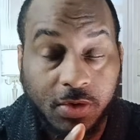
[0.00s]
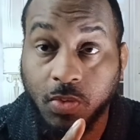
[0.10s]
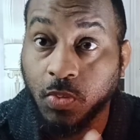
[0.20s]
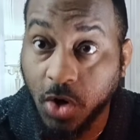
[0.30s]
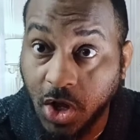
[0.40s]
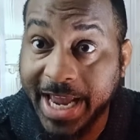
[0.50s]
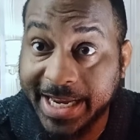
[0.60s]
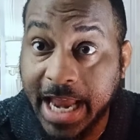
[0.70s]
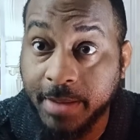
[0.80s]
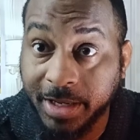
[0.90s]
World
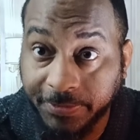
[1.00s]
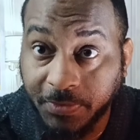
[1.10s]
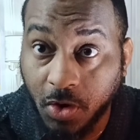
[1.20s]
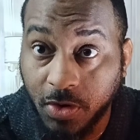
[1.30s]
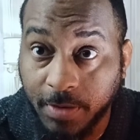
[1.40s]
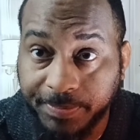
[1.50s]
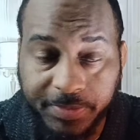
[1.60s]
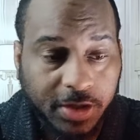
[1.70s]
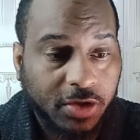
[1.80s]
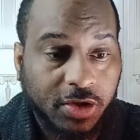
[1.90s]
Economic Forum,
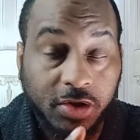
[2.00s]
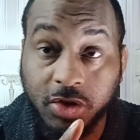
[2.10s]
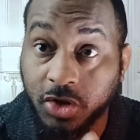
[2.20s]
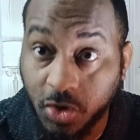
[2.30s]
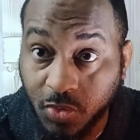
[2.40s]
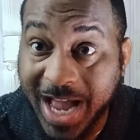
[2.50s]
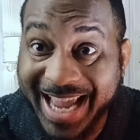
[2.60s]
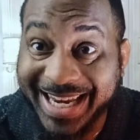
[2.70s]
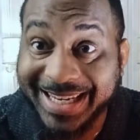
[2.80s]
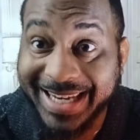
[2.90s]

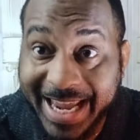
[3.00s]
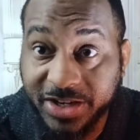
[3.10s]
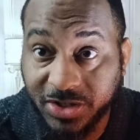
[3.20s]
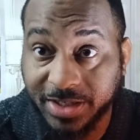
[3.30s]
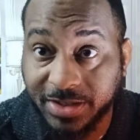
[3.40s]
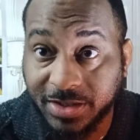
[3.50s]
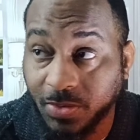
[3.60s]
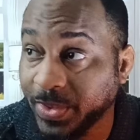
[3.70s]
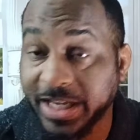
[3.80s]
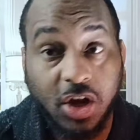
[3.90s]
United Nations.
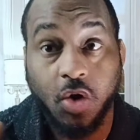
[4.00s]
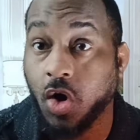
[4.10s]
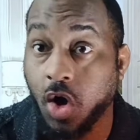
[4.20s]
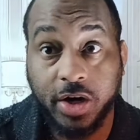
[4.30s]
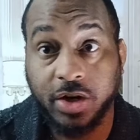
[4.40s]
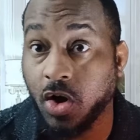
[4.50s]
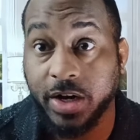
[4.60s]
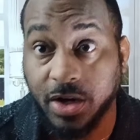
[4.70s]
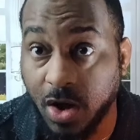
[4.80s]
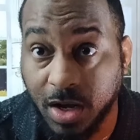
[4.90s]
We can go on and on
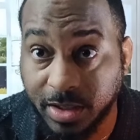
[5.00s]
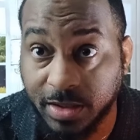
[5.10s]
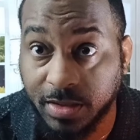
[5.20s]
and on.